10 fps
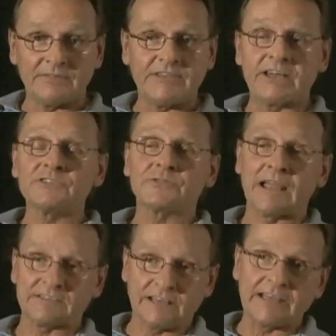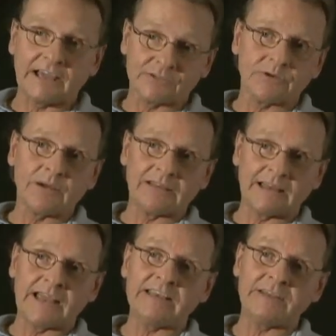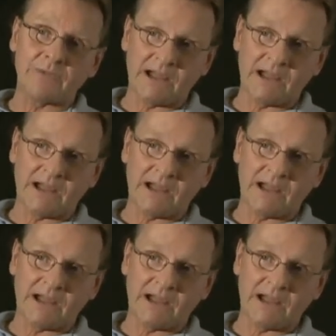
does translate out to about 90